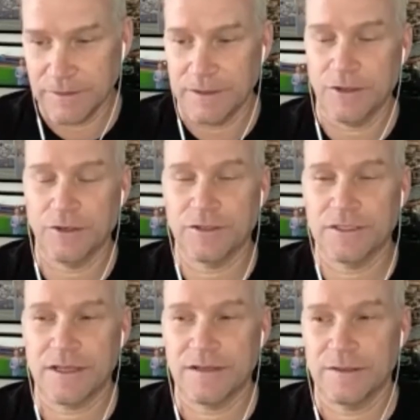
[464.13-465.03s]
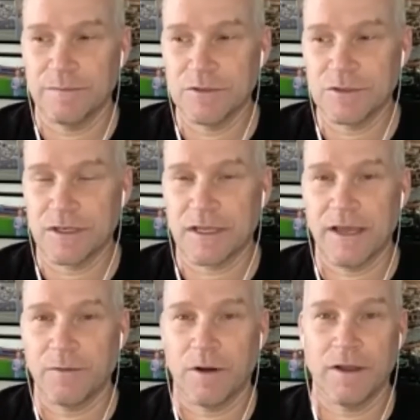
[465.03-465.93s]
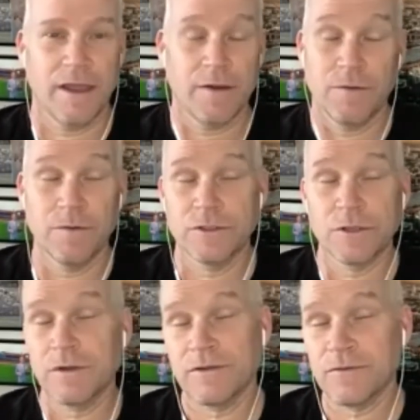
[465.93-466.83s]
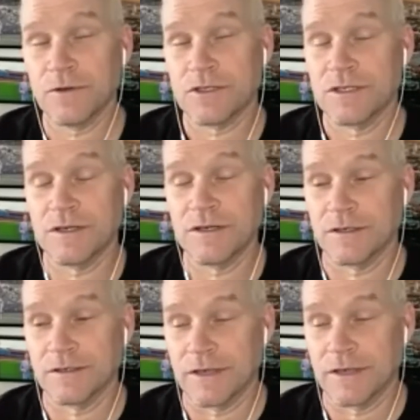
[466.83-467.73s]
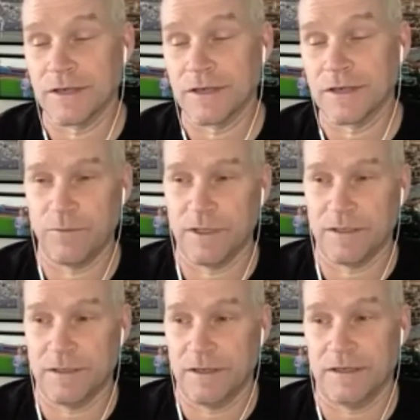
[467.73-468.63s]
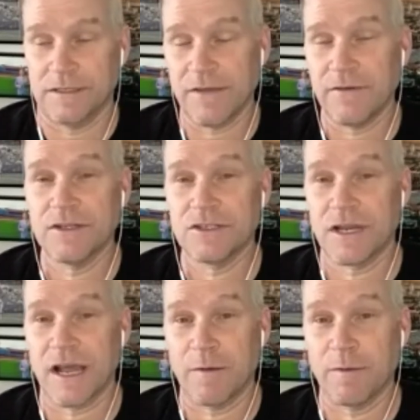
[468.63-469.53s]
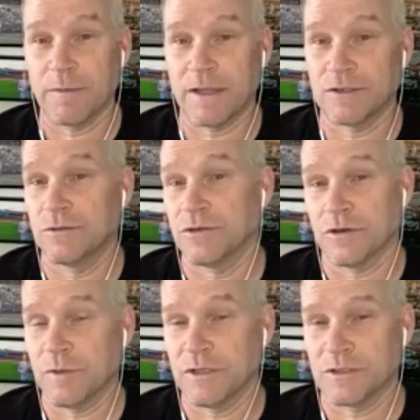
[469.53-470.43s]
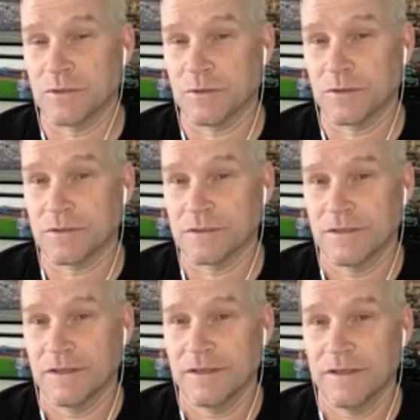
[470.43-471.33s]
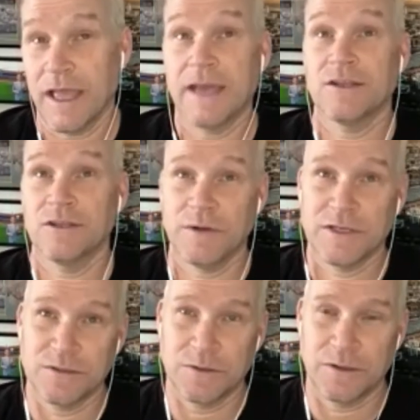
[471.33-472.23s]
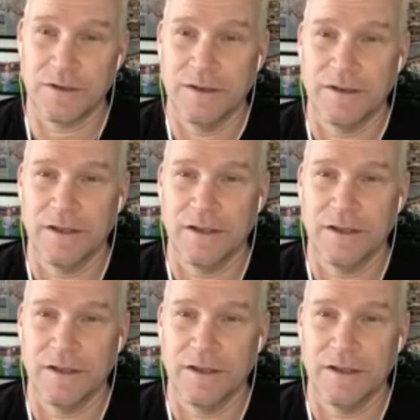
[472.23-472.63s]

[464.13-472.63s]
heard the, set, the music. And wa- so in the first year and a half, we did a seven inch, an album, and two European tours and a US tour.